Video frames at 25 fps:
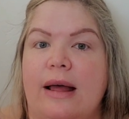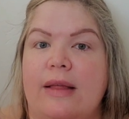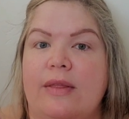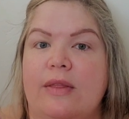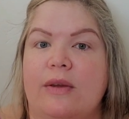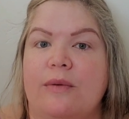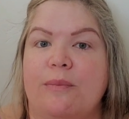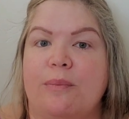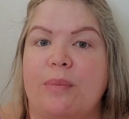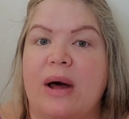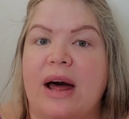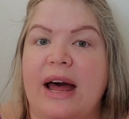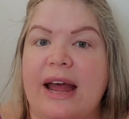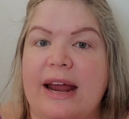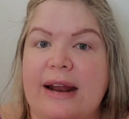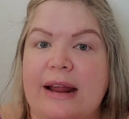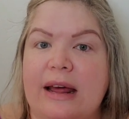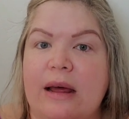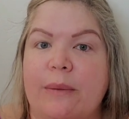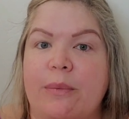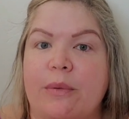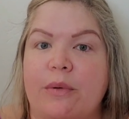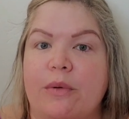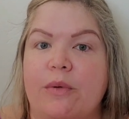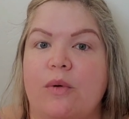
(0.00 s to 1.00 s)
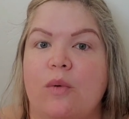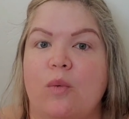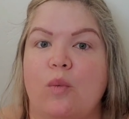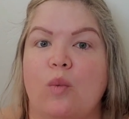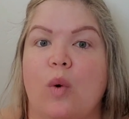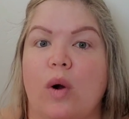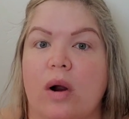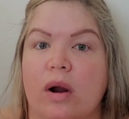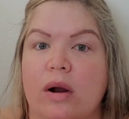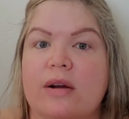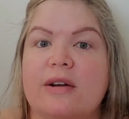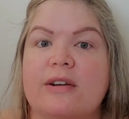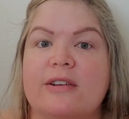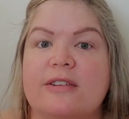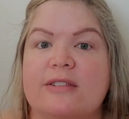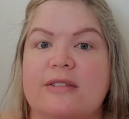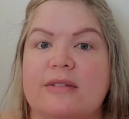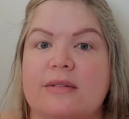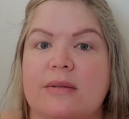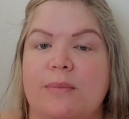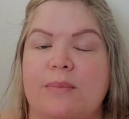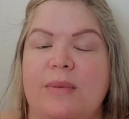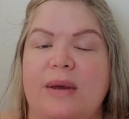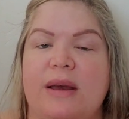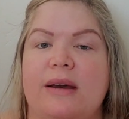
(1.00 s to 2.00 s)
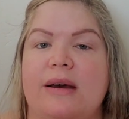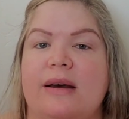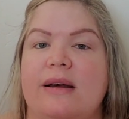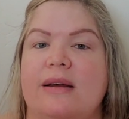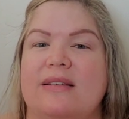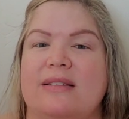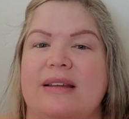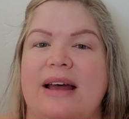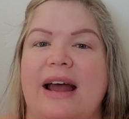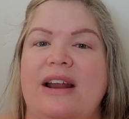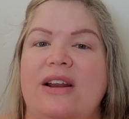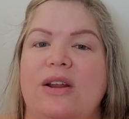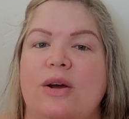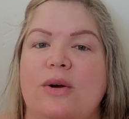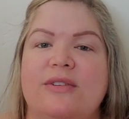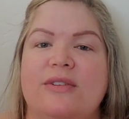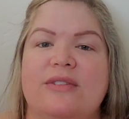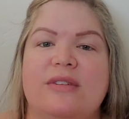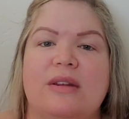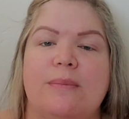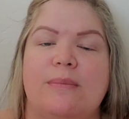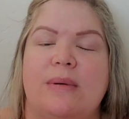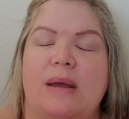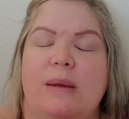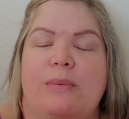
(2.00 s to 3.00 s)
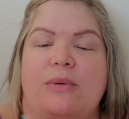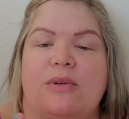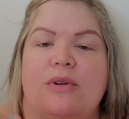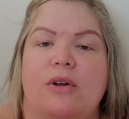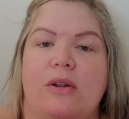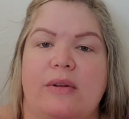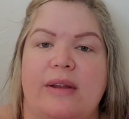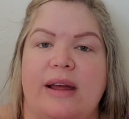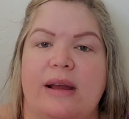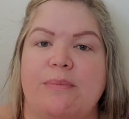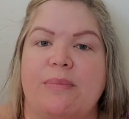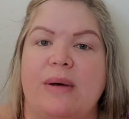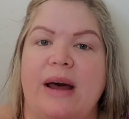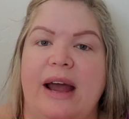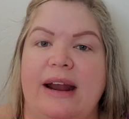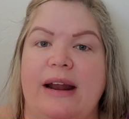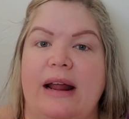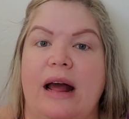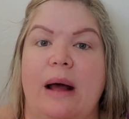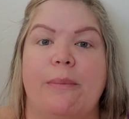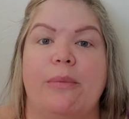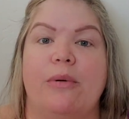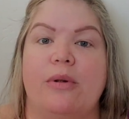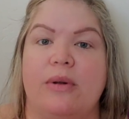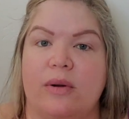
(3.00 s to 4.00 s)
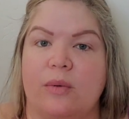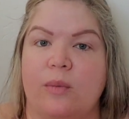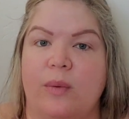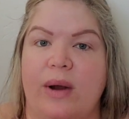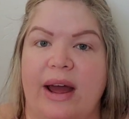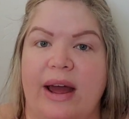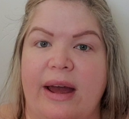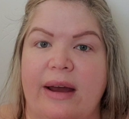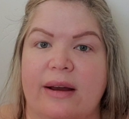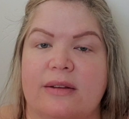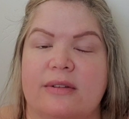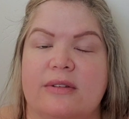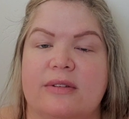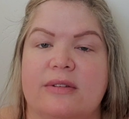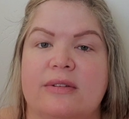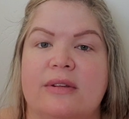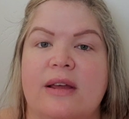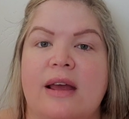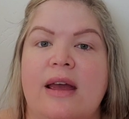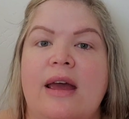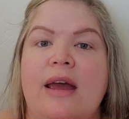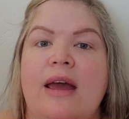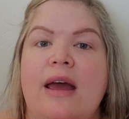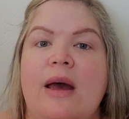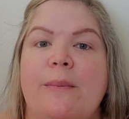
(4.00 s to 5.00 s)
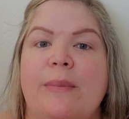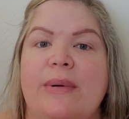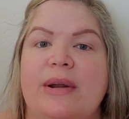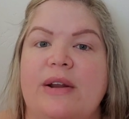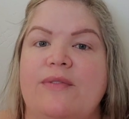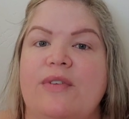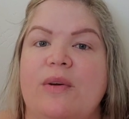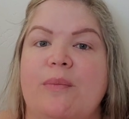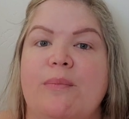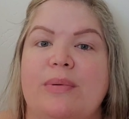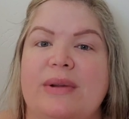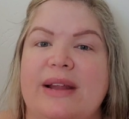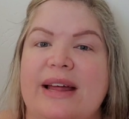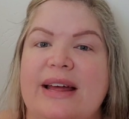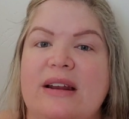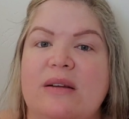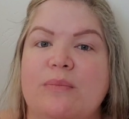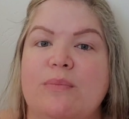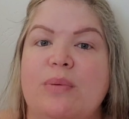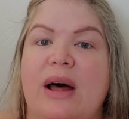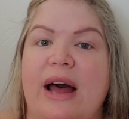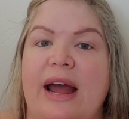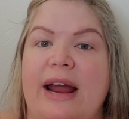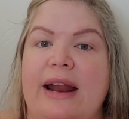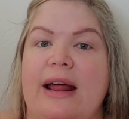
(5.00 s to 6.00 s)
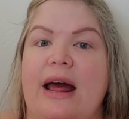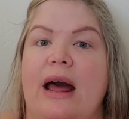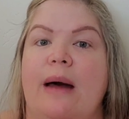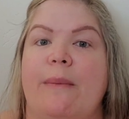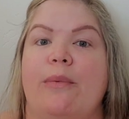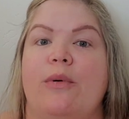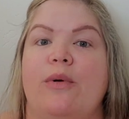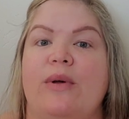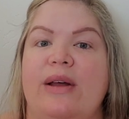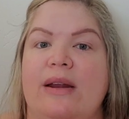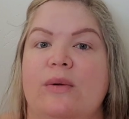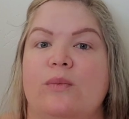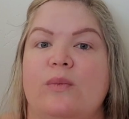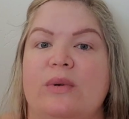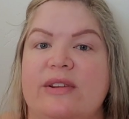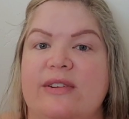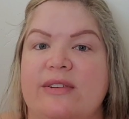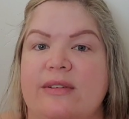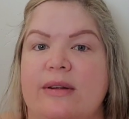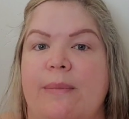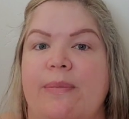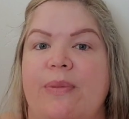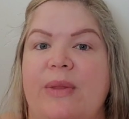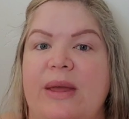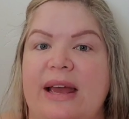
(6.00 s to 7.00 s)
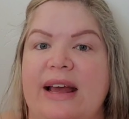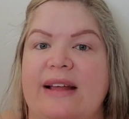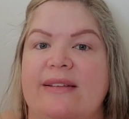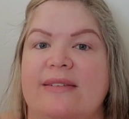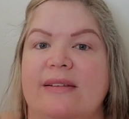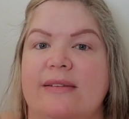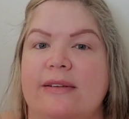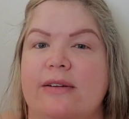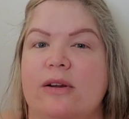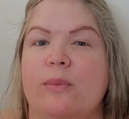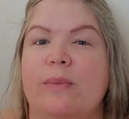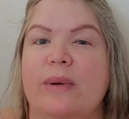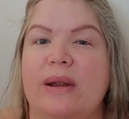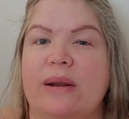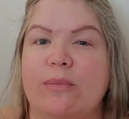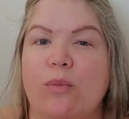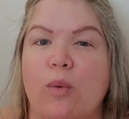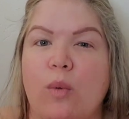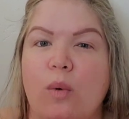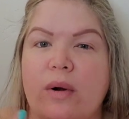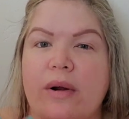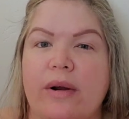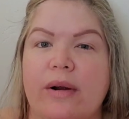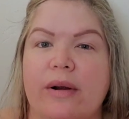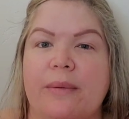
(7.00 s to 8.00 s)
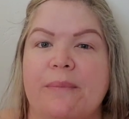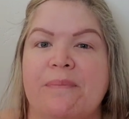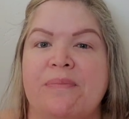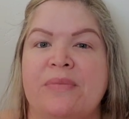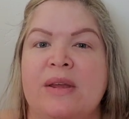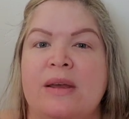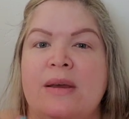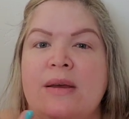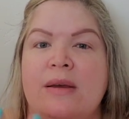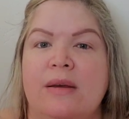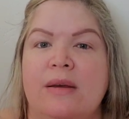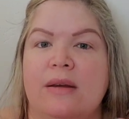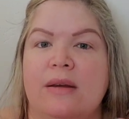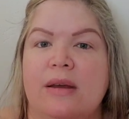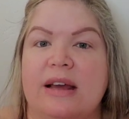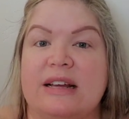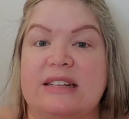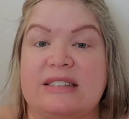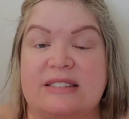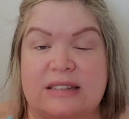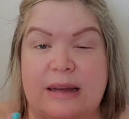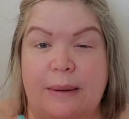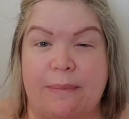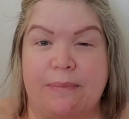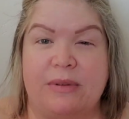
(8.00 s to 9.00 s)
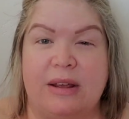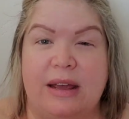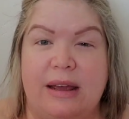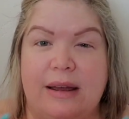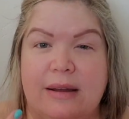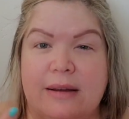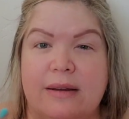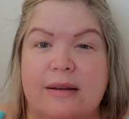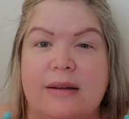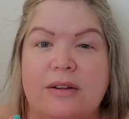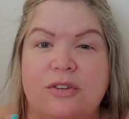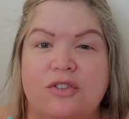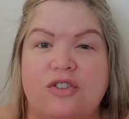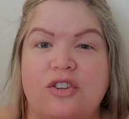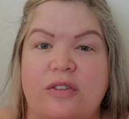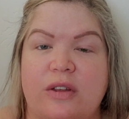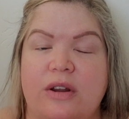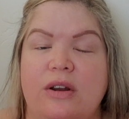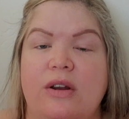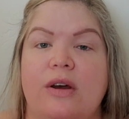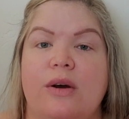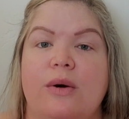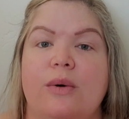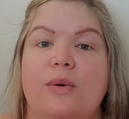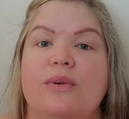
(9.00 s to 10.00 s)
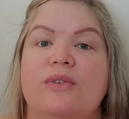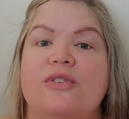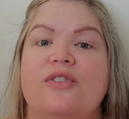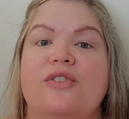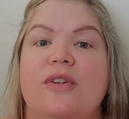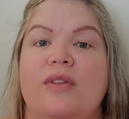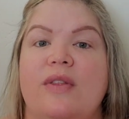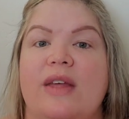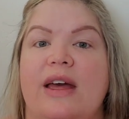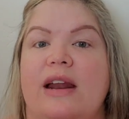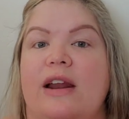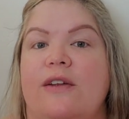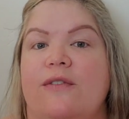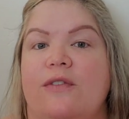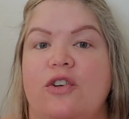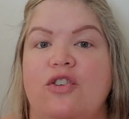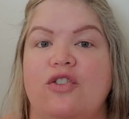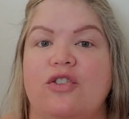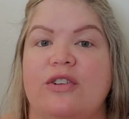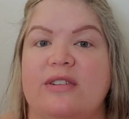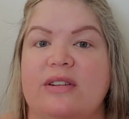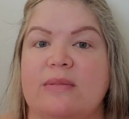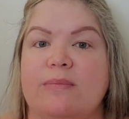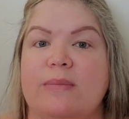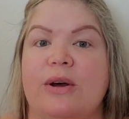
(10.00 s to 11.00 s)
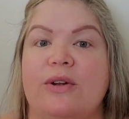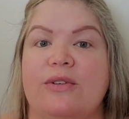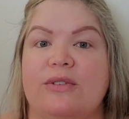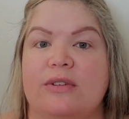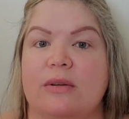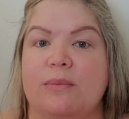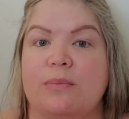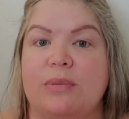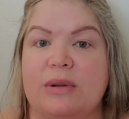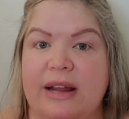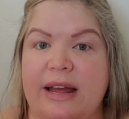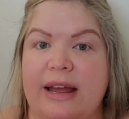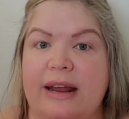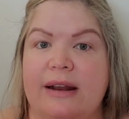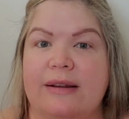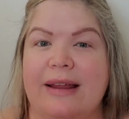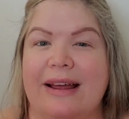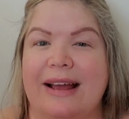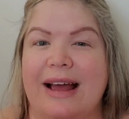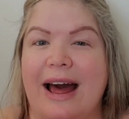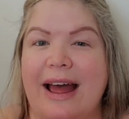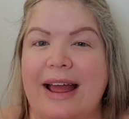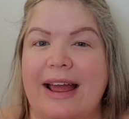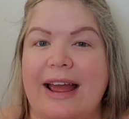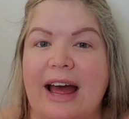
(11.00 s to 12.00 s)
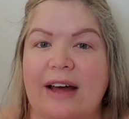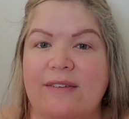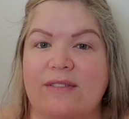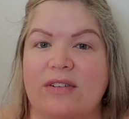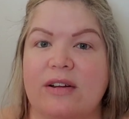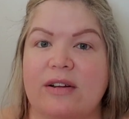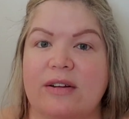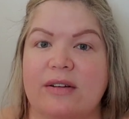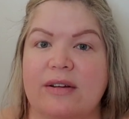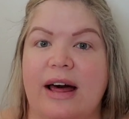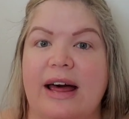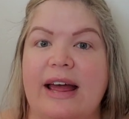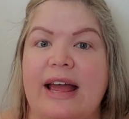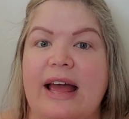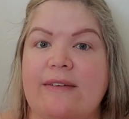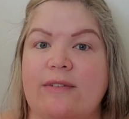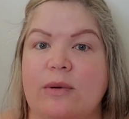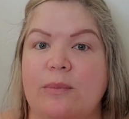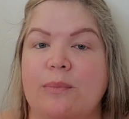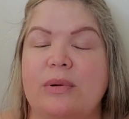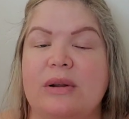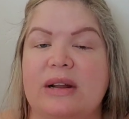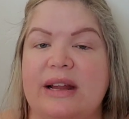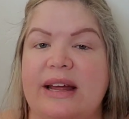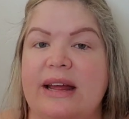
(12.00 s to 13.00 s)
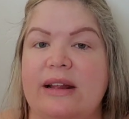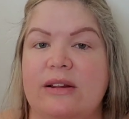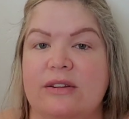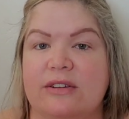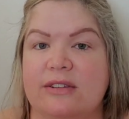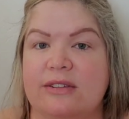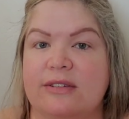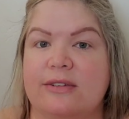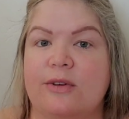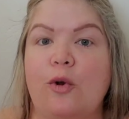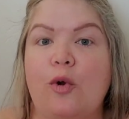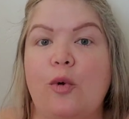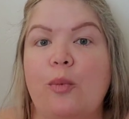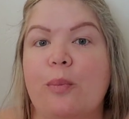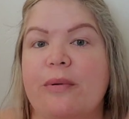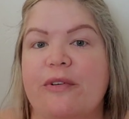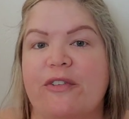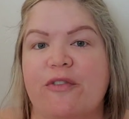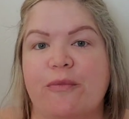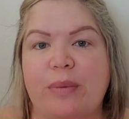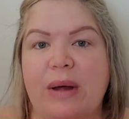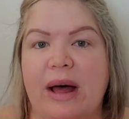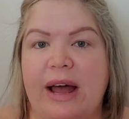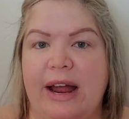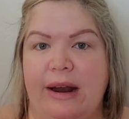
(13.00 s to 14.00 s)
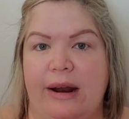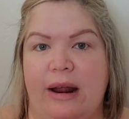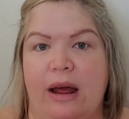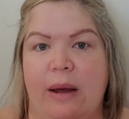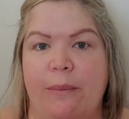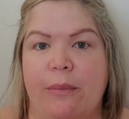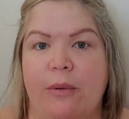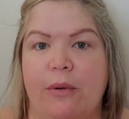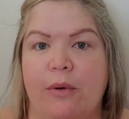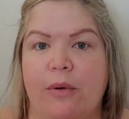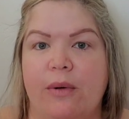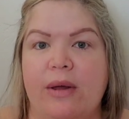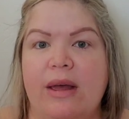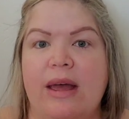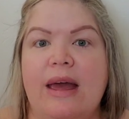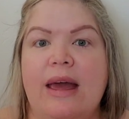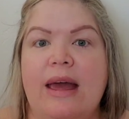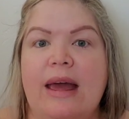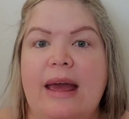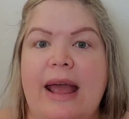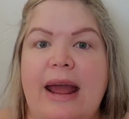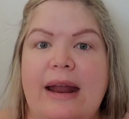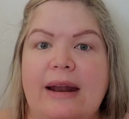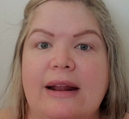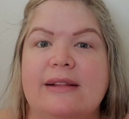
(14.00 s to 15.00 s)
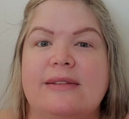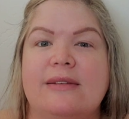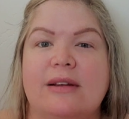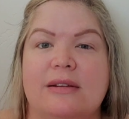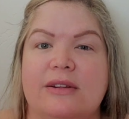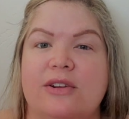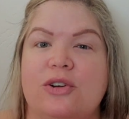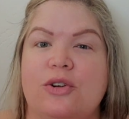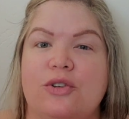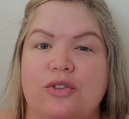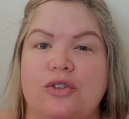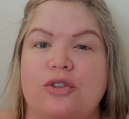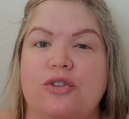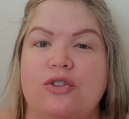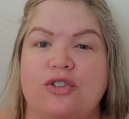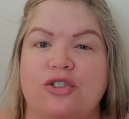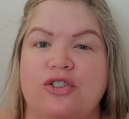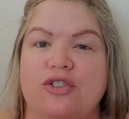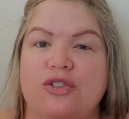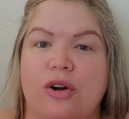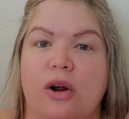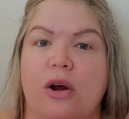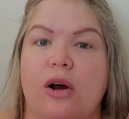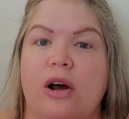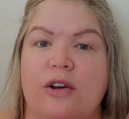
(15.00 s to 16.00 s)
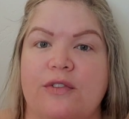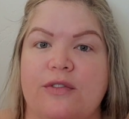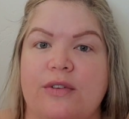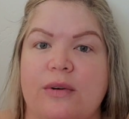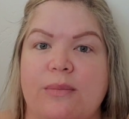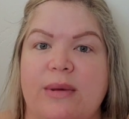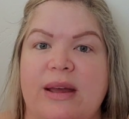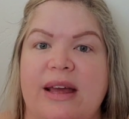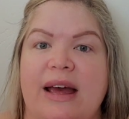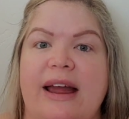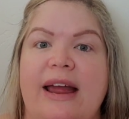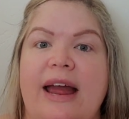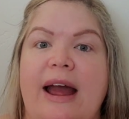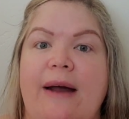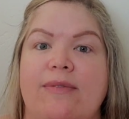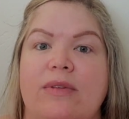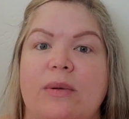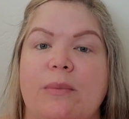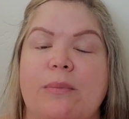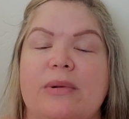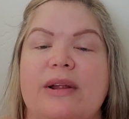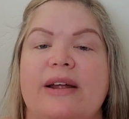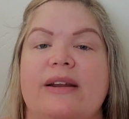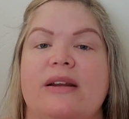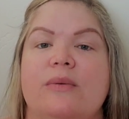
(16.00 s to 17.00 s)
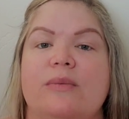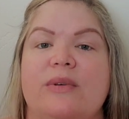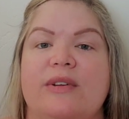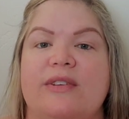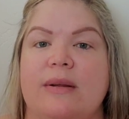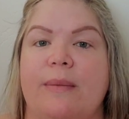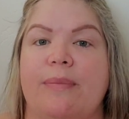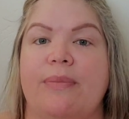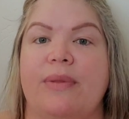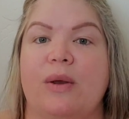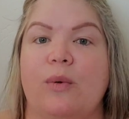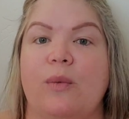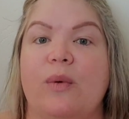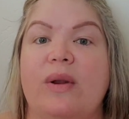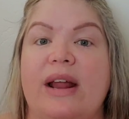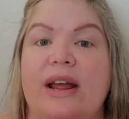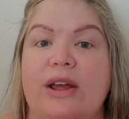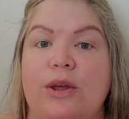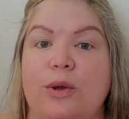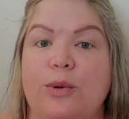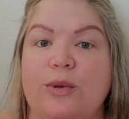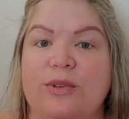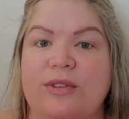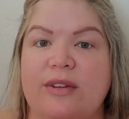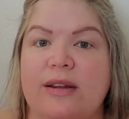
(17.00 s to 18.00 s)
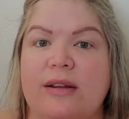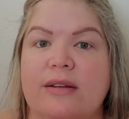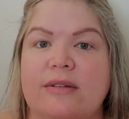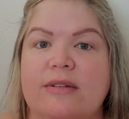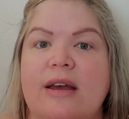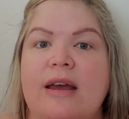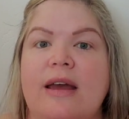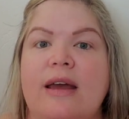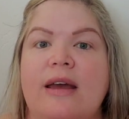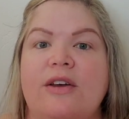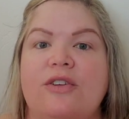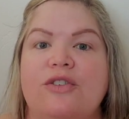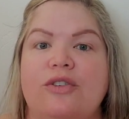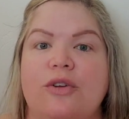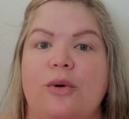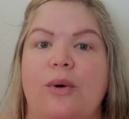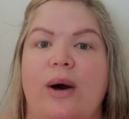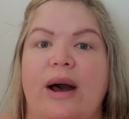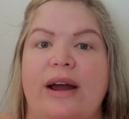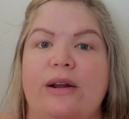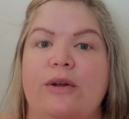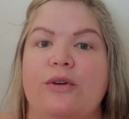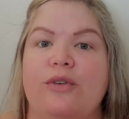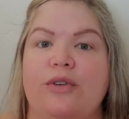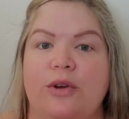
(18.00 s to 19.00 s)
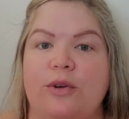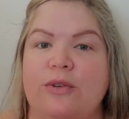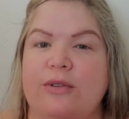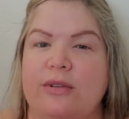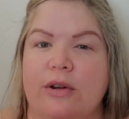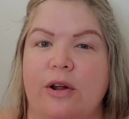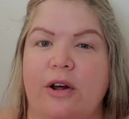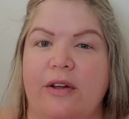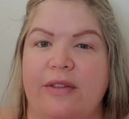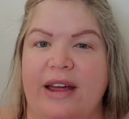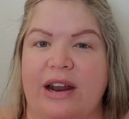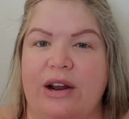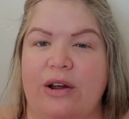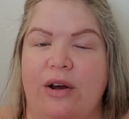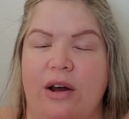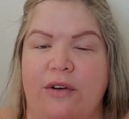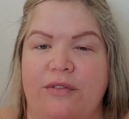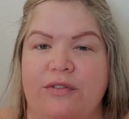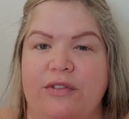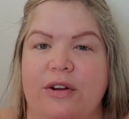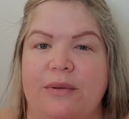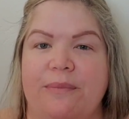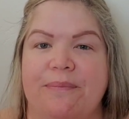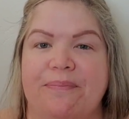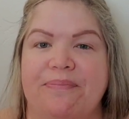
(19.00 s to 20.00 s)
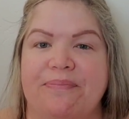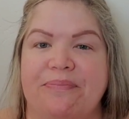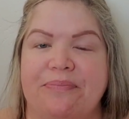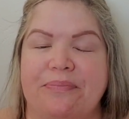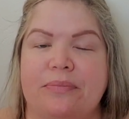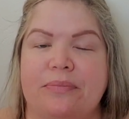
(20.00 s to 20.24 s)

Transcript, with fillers: The pineapple works because I know some people don't like pineapple and wax, but if you blend pineapple in with something, it's a little bit more accepting to the nose than if you just melt it plain. Like I have a I have a plain scoop of pineapple and it's a little too strong for me. I have to blend it with something when I use it. So I don't use it all that often.